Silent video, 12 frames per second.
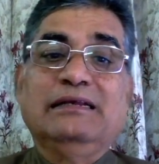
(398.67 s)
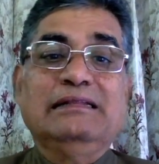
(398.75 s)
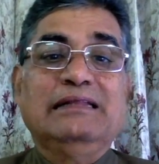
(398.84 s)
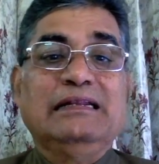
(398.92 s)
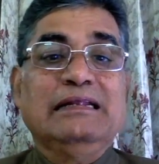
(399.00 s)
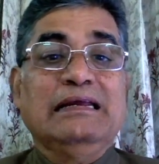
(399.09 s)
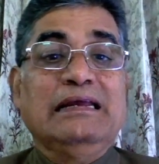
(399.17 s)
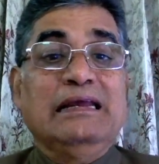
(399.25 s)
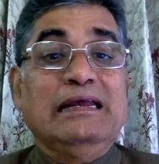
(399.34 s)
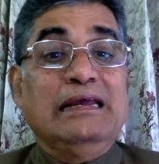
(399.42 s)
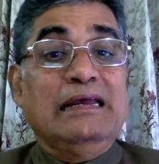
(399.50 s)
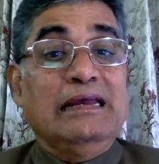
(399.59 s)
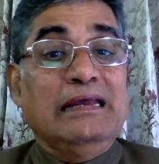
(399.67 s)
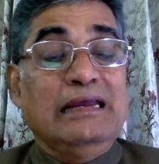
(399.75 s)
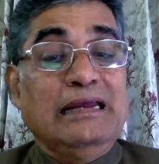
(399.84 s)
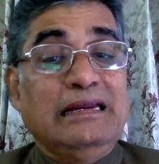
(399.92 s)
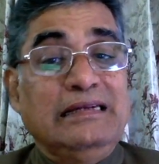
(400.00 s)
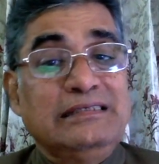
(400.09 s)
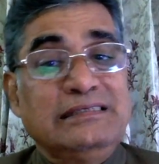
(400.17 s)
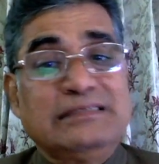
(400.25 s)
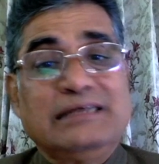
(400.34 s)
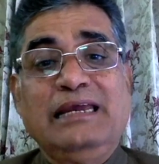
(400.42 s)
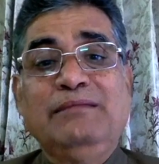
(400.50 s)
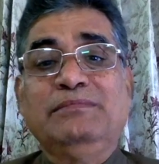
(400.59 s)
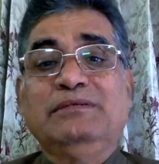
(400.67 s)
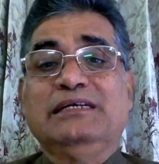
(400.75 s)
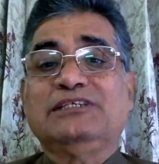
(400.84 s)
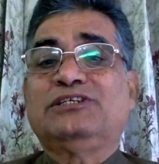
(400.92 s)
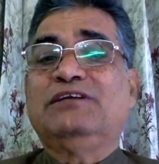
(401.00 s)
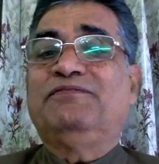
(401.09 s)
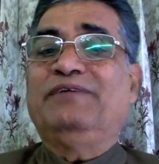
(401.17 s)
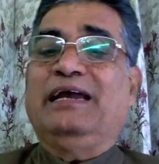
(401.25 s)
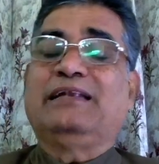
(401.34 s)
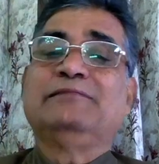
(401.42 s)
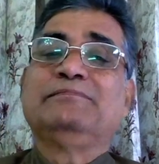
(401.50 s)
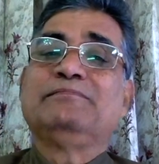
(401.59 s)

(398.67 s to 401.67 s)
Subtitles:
that it is the time-tested fact